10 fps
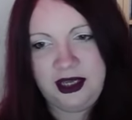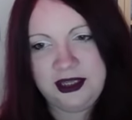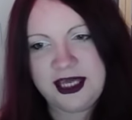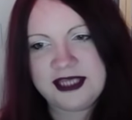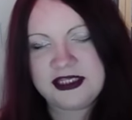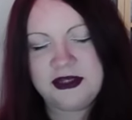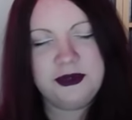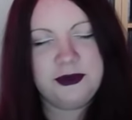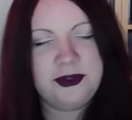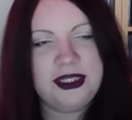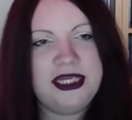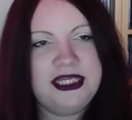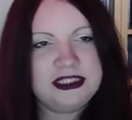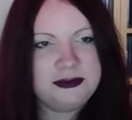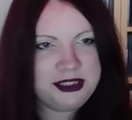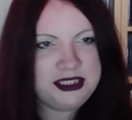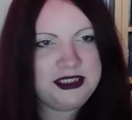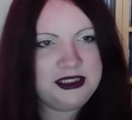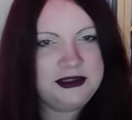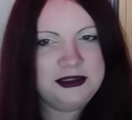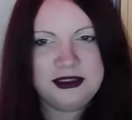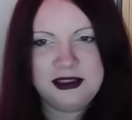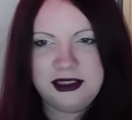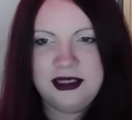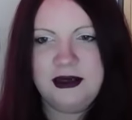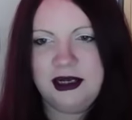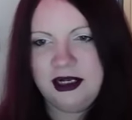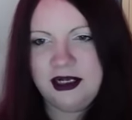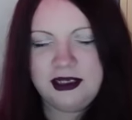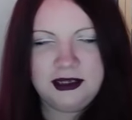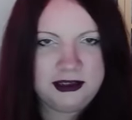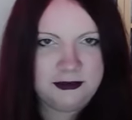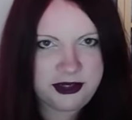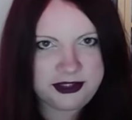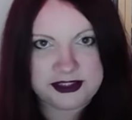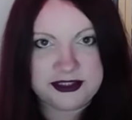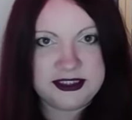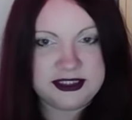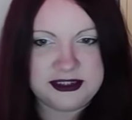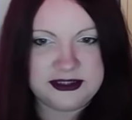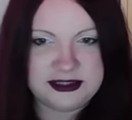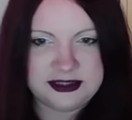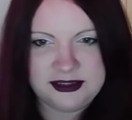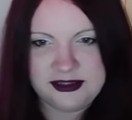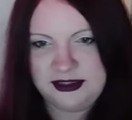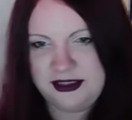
And that's who we need to be, brothers and sisters.